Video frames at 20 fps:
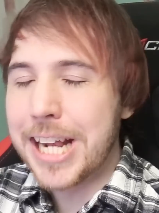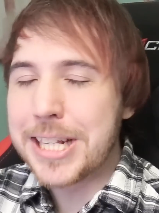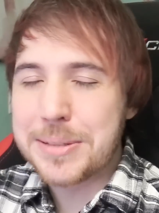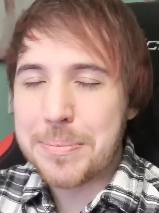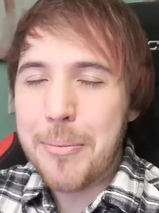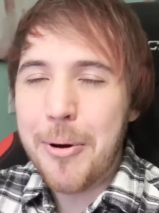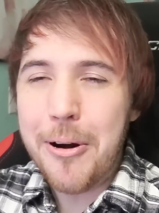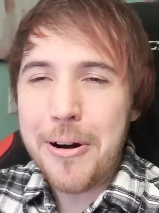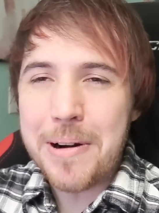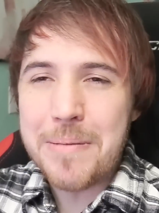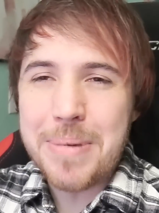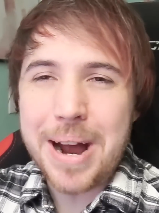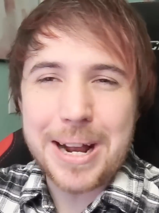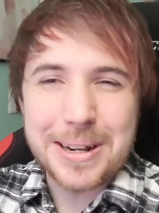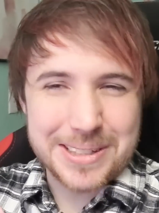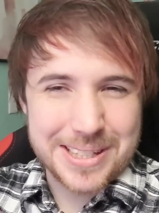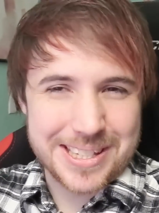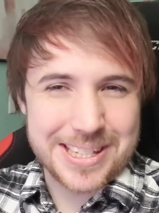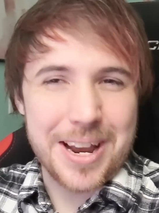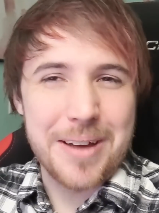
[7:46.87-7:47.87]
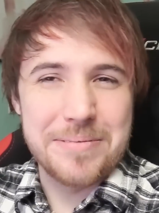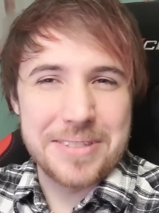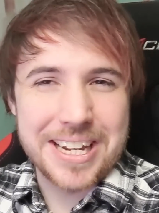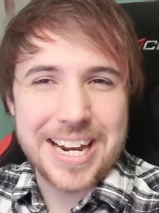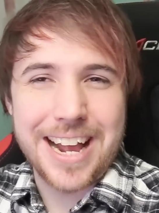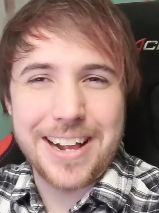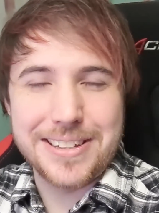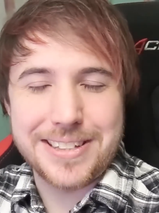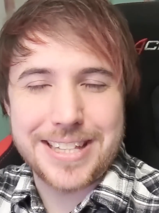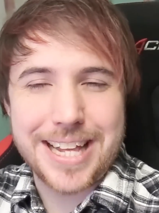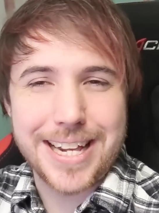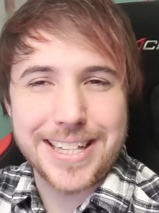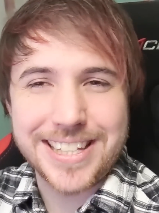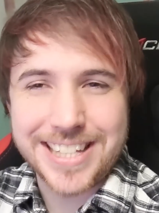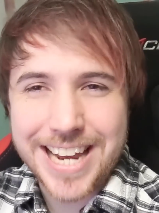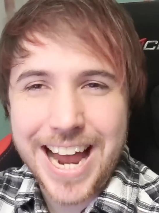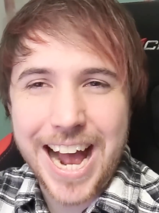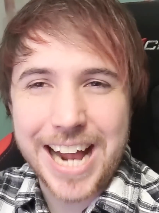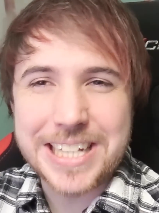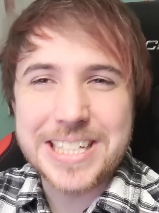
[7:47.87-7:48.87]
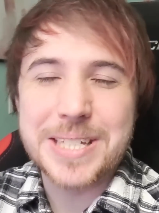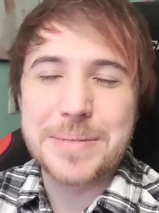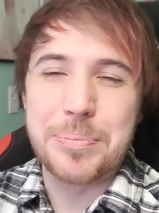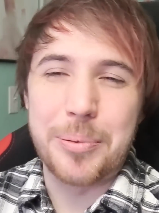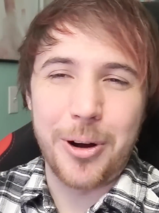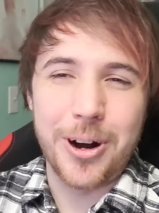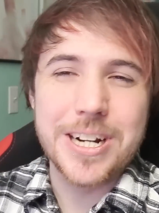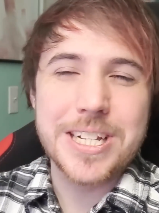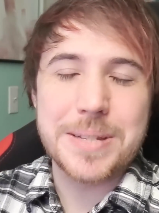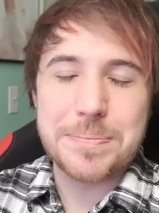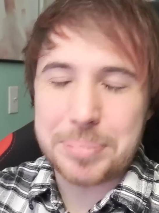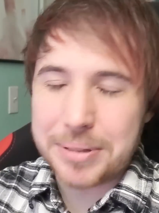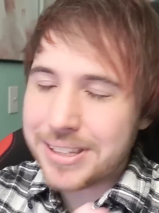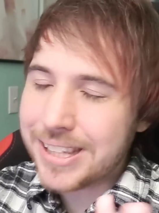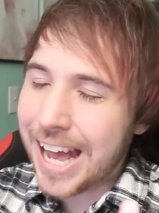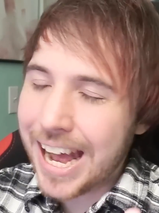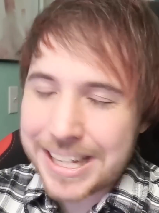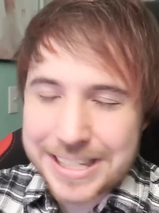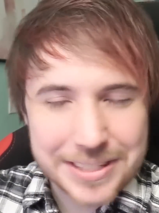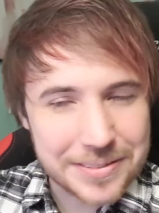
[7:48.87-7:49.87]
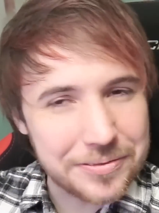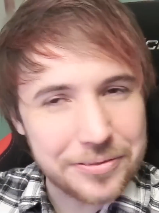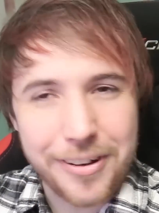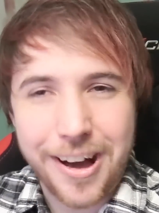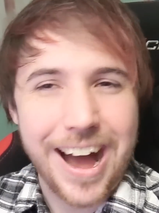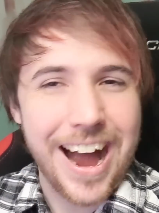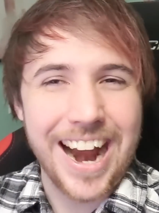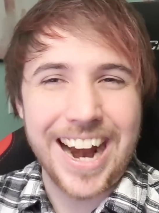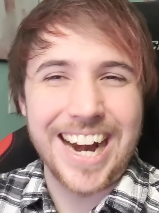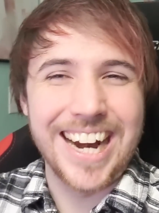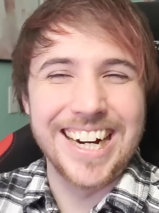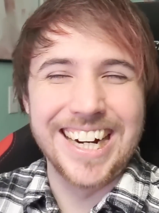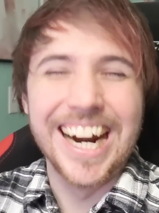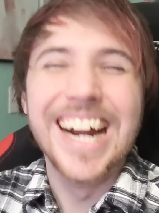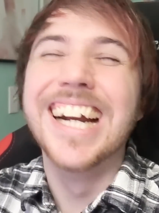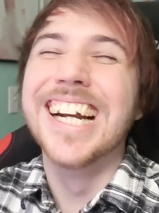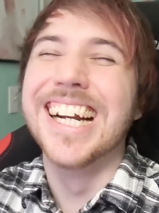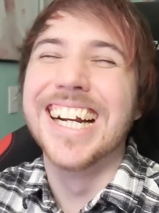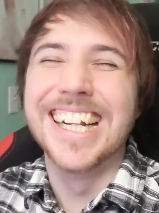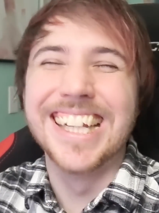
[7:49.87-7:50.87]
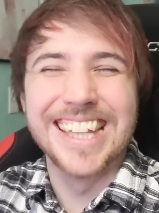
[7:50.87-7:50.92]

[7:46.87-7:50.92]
It's more about something else that's not sports, but that's fine.